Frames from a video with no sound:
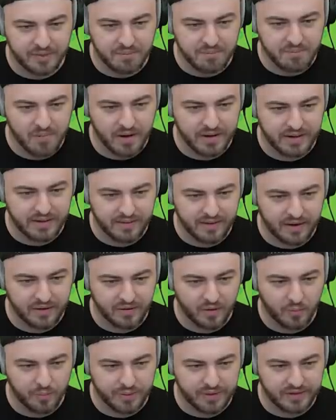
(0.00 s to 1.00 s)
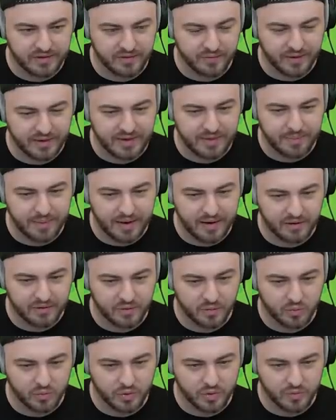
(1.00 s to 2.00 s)
the money there, though, because if I can get back on
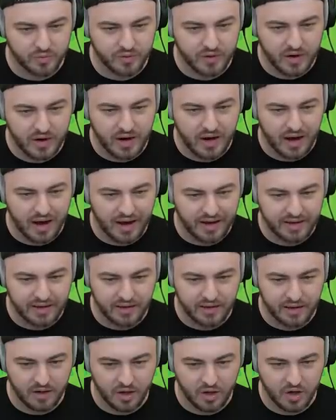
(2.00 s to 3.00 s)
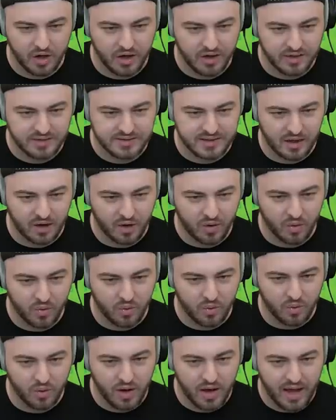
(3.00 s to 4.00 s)
the roof, I can cause a
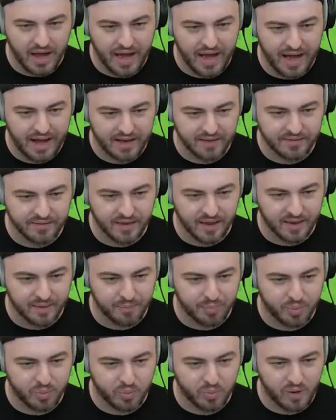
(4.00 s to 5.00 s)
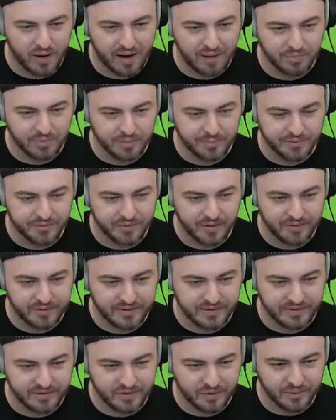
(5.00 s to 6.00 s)
whole heck of a lot of problems for
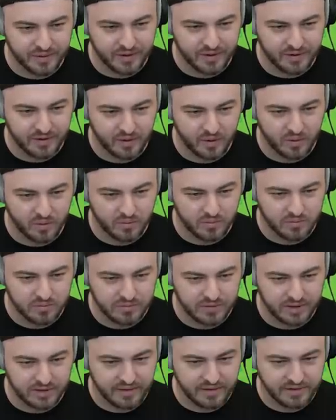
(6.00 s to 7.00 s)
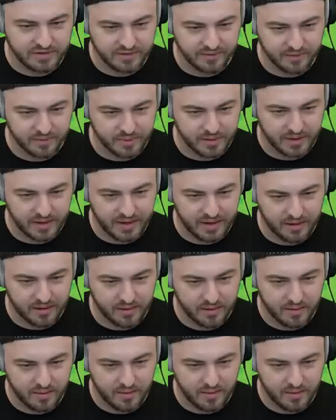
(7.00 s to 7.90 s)
everything that's going on here. Oh, yeah, they just left the money. Hey.